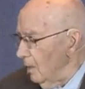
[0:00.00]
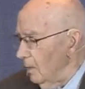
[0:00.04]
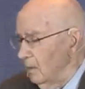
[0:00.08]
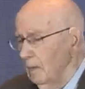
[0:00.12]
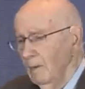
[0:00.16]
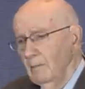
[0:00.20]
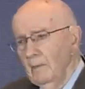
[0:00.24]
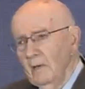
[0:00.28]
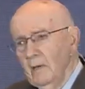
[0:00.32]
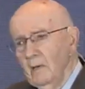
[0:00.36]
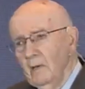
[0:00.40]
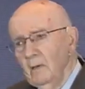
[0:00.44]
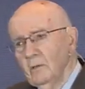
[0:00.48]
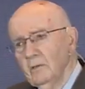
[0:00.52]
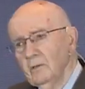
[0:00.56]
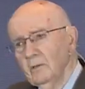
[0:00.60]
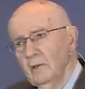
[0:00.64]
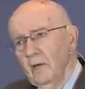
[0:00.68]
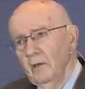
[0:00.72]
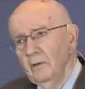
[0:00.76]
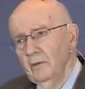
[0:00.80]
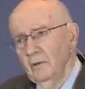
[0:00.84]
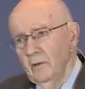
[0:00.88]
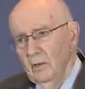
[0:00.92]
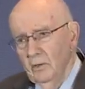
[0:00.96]
Let me
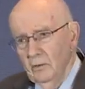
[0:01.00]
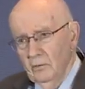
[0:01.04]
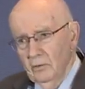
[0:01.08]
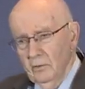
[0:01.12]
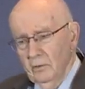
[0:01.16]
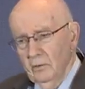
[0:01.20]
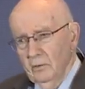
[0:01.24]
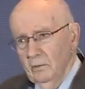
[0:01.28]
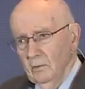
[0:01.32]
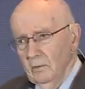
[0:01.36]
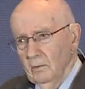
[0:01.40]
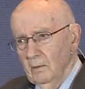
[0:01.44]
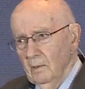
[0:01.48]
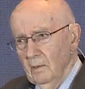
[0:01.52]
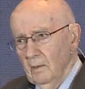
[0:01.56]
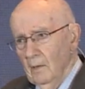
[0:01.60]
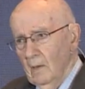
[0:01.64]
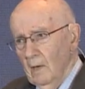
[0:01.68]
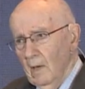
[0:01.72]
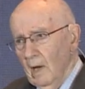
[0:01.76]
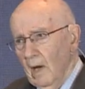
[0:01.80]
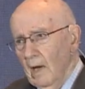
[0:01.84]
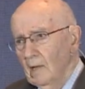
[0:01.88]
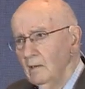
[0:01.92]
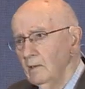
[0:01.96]
say this.
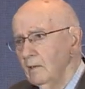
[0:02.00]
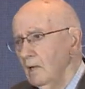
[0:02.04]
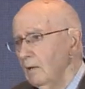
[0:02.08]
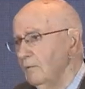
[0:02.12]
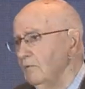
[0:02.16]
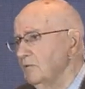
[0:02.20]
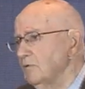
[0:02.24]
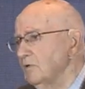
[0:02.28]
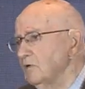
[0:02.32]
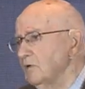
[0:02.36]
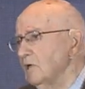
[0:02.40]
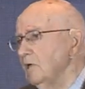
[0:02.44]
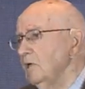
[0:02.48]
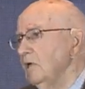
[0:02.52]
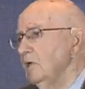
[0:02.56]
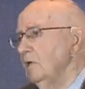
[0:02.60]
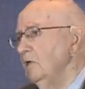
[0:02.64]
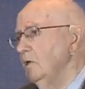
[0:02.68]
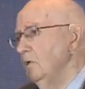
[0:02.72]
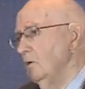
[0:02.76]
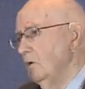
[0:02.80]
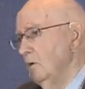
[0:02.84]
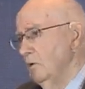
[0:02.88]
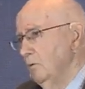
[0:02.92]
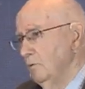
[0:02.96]
I love
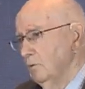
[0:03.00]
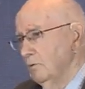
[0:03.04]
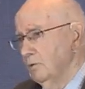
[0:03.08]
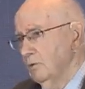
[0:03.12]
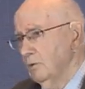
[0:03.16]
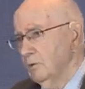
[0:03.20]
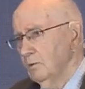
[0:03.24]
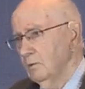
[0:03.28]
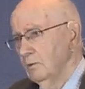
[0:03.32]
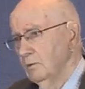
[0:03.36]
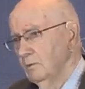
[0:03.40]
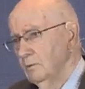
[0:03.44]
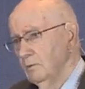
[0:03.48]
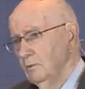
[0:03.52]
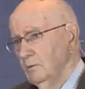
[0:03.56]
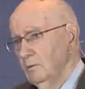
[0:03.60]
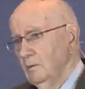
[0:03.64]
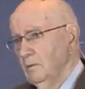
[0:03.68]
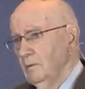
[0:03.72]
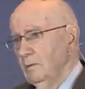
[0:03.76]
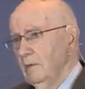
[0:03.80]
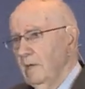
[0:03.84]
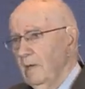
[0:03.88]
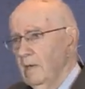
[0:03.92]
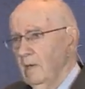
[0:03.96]
CEOs.
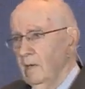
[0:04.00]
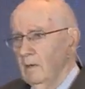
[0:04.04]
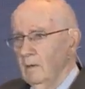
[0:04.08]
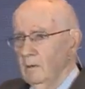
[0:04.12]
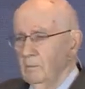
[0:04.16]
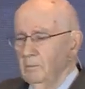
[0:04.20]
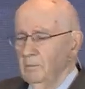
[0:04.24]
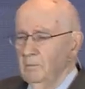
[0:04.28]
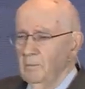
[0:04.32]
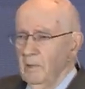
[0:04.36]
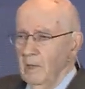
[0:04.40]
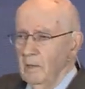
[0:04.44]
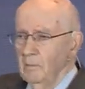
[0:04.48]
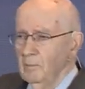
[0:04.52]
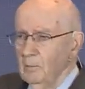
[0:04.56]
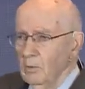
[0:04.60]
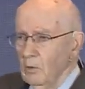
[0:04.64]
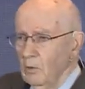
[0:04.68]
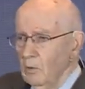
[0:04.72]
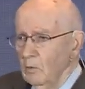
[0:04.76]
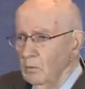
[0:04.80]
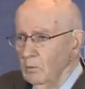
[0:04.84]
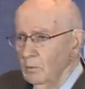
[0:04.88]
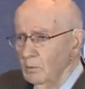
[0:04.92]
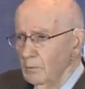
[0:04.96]
They are
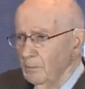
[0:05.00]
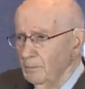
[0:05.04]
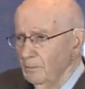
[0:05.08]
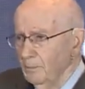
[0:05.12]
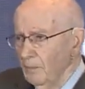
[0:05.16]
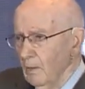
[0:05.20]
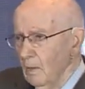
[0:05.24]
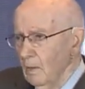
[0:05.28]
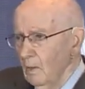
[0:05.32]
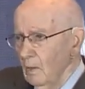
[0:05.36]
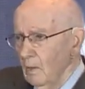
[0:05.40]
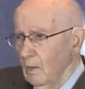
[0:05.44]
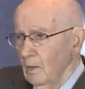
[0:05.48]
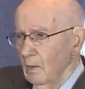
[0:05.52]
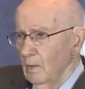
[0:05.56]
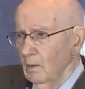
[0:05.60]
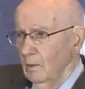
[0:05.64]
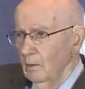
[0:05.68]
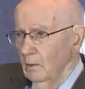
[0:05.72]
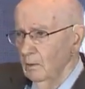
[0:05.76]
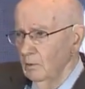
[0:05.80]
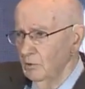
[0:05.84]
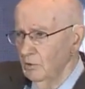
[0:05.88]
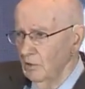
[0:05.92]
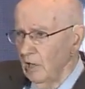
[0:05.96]
people
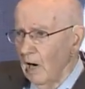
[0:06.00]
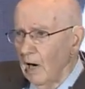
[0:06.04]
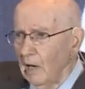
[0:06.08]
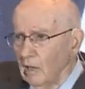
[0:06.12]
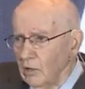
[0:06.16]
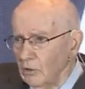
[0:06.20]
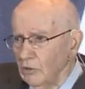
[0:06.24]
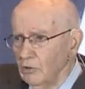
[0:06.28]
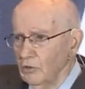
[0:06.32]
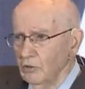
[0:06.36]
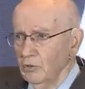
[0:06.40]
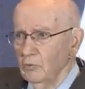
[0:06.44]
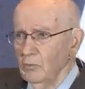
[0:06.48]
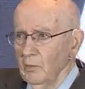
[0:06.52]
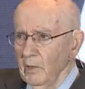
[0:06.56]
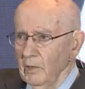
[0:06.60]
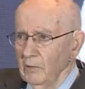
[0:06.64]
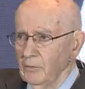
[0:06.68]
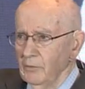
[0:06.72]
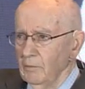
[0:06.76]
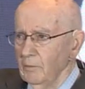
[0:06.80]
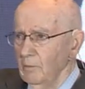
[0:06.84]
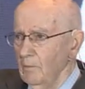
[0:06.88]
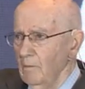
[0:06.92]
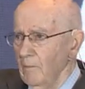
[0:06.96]
charged
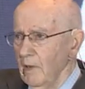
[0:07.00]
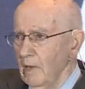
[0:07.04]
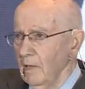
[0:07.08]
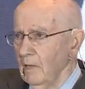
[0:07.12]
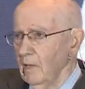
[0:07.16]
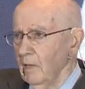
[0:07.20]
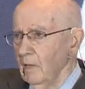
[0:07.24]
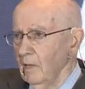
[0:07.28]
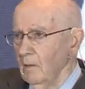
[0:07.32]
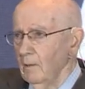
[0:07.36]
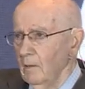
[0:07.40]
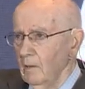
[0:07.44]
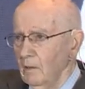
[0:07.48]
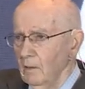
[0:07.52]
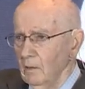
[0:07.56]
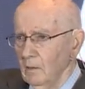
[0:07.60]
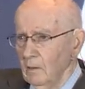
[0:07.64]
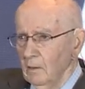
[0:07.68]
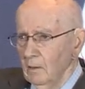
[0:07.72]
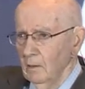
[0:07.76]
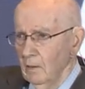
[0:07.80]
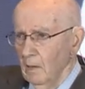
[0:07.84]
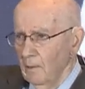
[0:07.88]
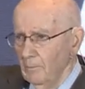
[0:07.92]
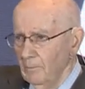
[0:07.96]
with making a
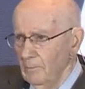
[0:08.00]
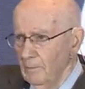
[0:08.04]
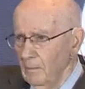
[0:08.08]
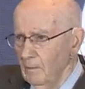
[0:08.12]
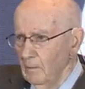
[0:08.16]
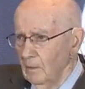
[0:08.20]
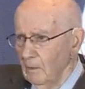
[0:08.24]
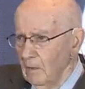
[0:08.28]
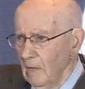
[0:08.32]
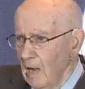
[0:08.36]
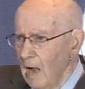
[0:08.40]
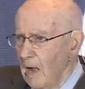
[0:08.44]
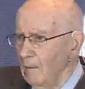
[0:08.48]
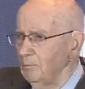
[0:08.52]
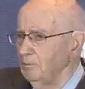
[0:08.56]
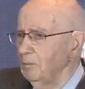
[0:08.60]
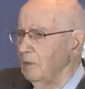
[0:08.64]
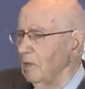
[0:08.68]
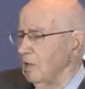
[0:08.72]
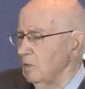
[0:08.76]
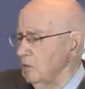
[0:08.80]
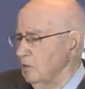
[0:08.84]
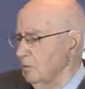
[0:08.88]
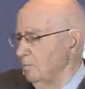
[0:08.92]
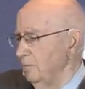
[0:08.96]

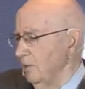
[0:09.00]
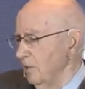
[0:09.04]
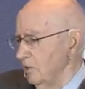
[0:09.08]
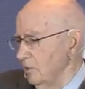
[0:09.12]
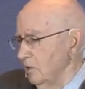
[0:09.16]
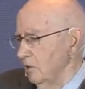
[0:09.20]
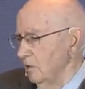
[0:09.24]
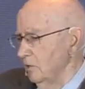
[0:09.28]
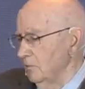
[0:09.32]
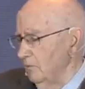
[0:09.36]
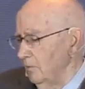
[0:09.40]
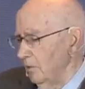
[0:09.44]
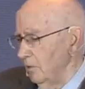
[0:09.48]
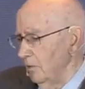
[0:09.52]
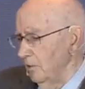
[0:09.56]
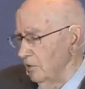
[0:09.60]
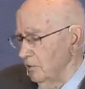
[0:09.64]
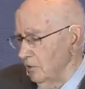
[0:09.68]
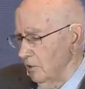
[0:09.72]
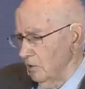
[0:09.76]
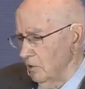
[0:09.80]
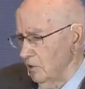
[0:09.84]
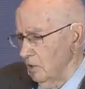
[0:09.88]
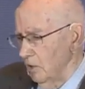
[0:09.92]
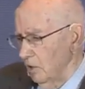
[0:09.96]
complex business very
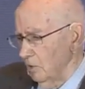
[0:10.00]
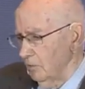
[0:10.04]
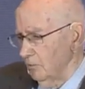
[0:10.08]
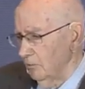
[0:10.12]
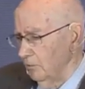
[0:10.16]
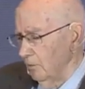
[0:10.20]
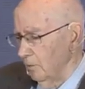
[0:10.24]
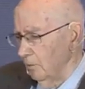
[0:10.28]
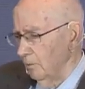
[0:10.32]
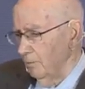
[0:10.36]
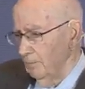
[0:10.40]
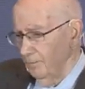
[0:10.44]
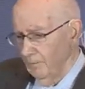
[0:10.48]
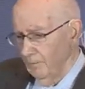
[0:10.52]
successful.